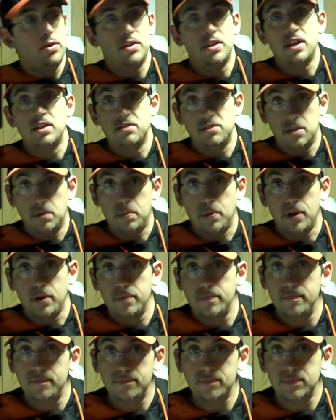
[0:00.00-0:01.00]
with a zipper.
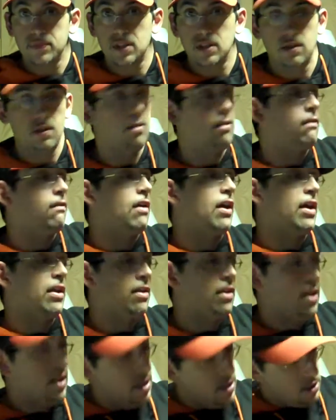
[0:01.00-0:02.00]

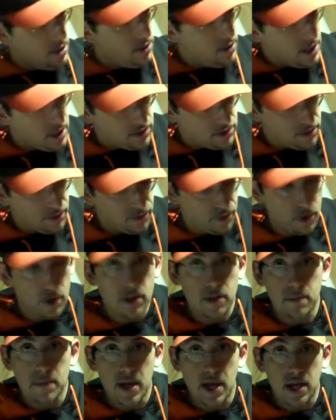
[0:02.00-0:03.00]
Alright, that's the front
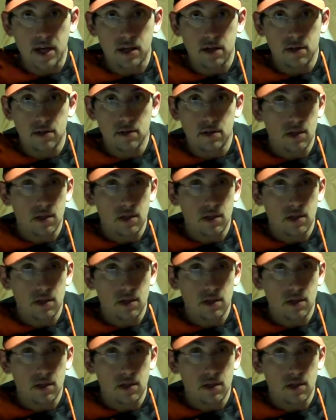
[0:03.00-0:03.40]
of the bag.